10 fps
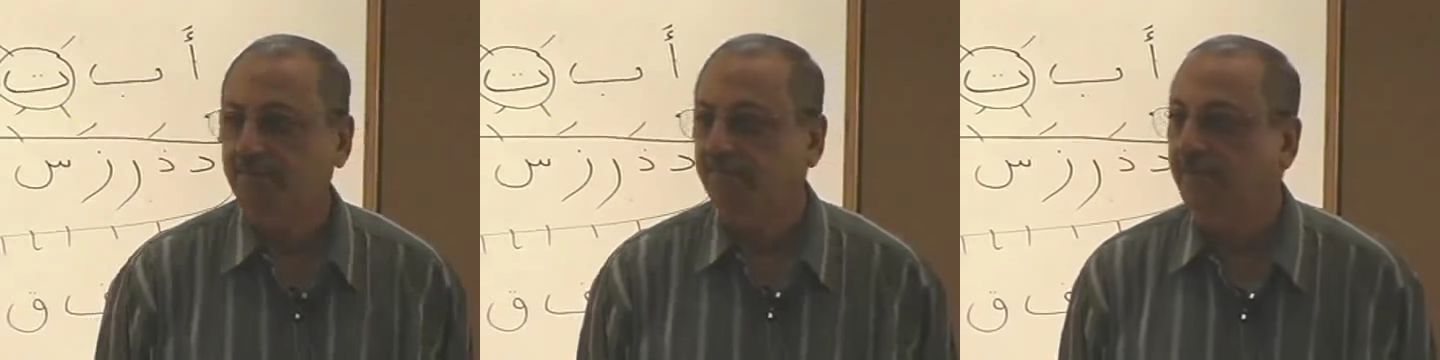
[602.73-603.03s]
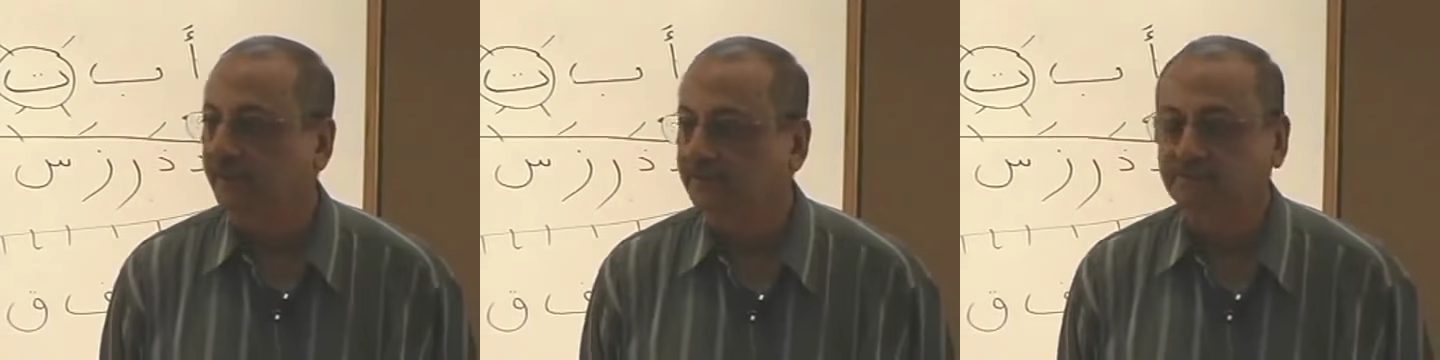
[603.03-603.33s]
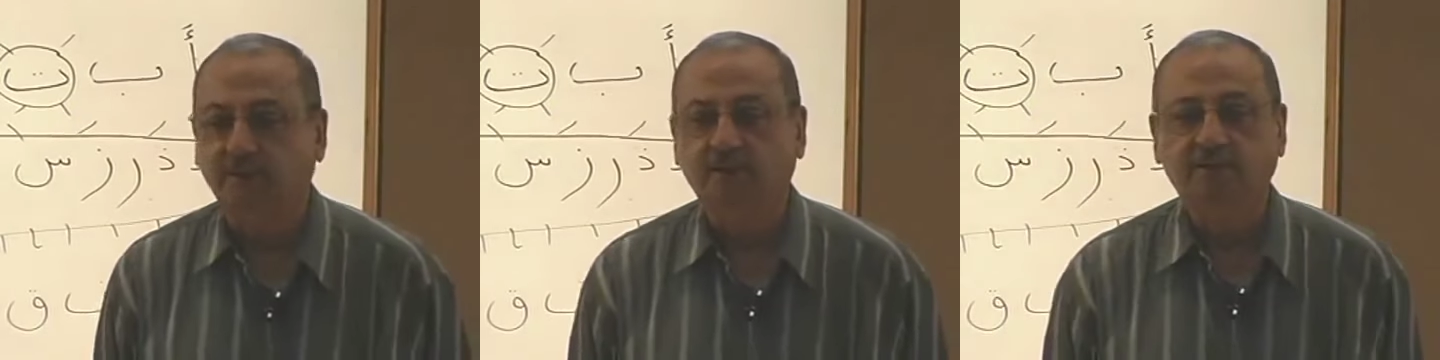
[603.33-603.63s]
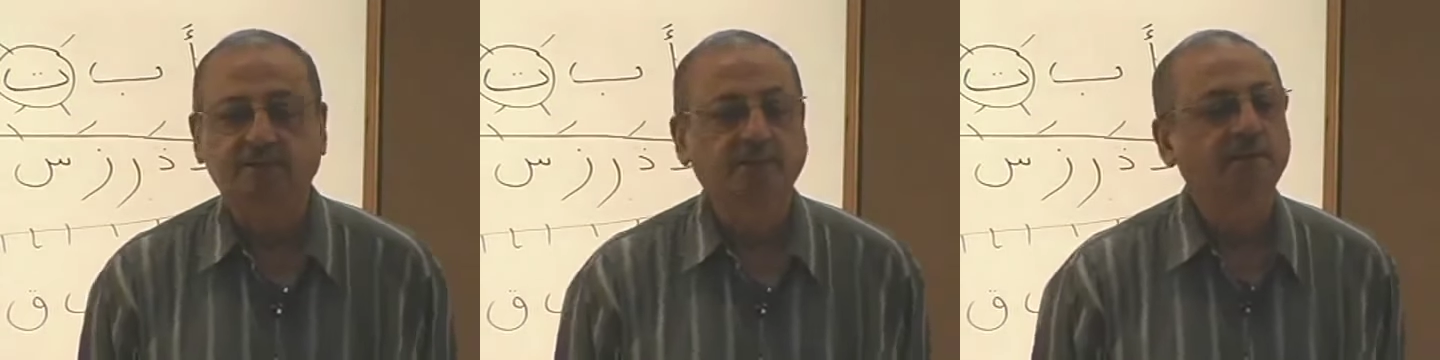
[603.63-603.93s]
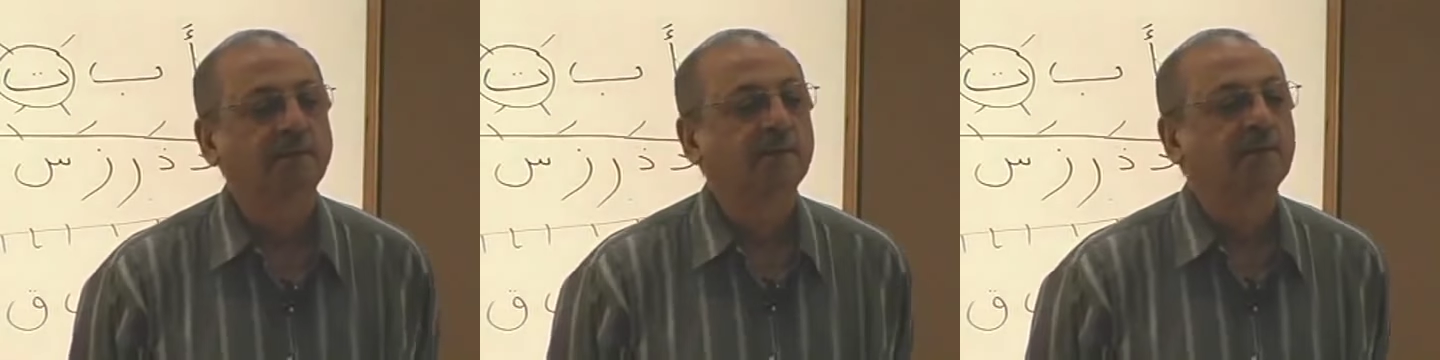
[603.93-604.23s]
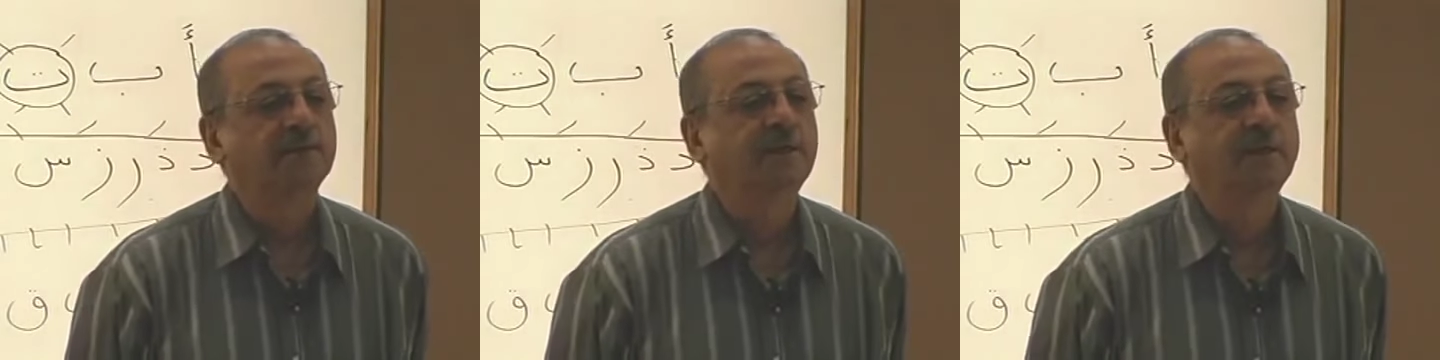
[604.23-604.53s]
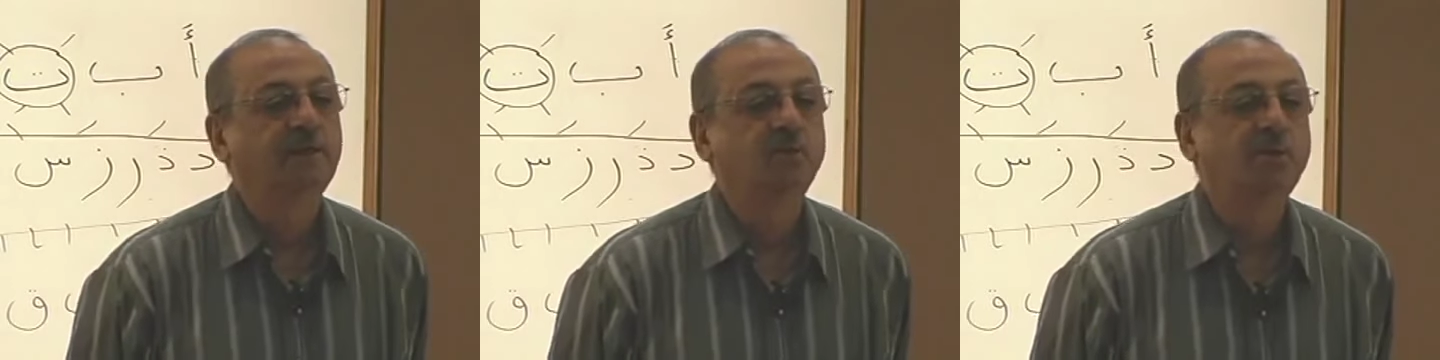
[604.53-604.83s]
Pakistan, they
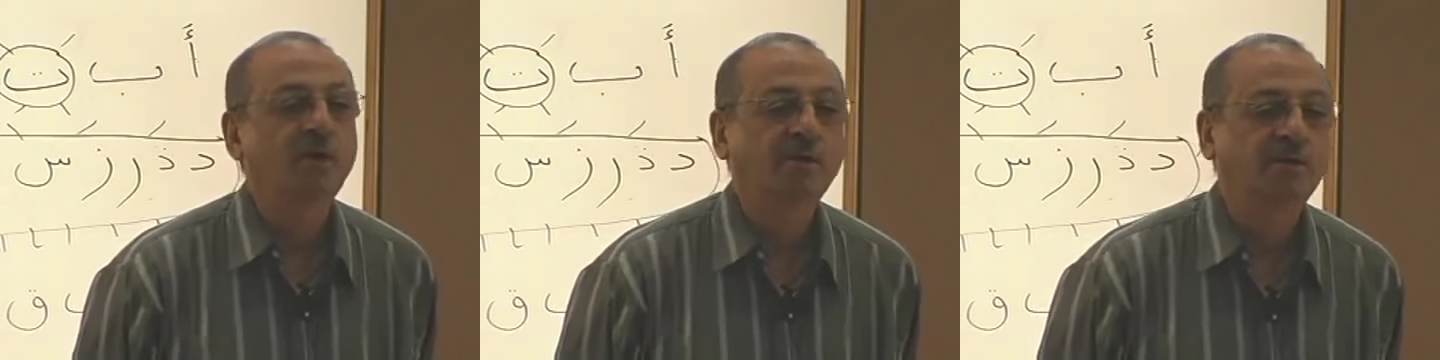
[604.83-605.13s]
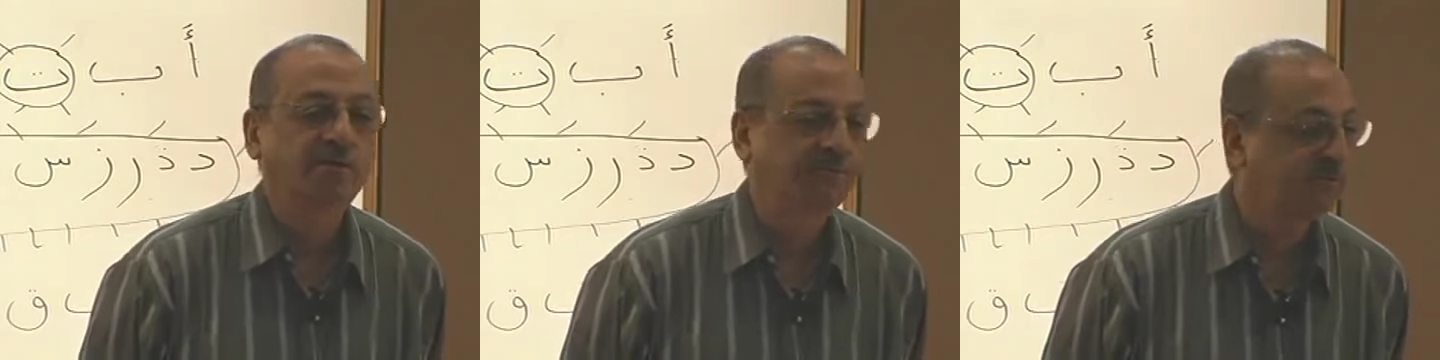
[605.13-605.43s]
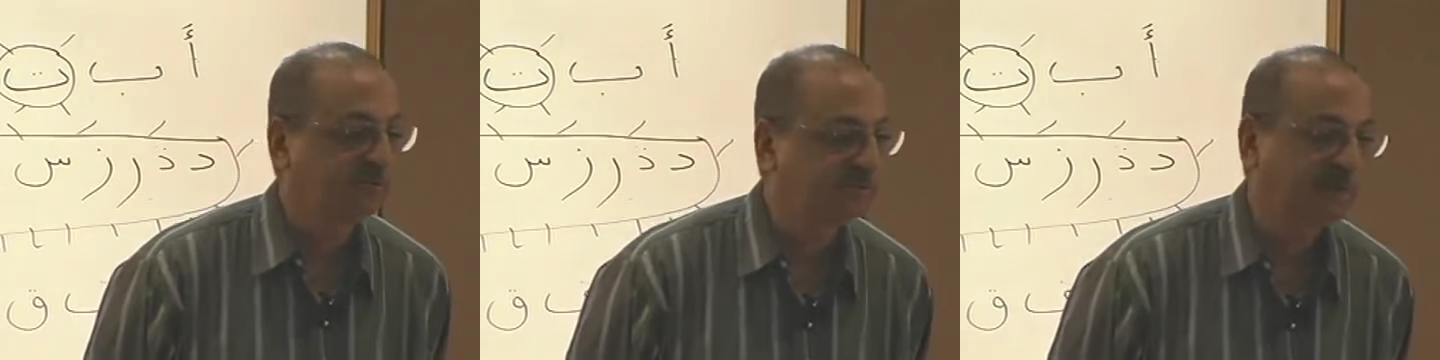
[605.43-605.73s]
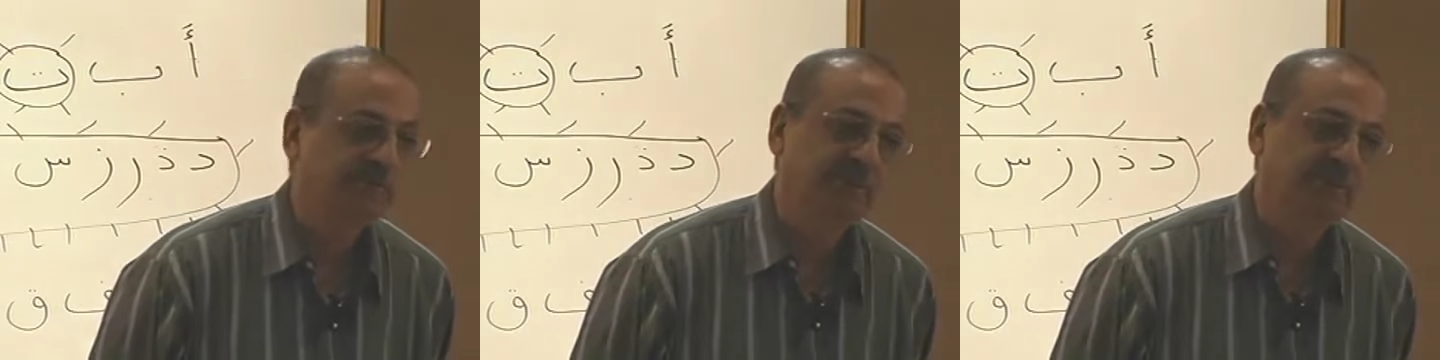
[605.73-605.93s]
do not differentiate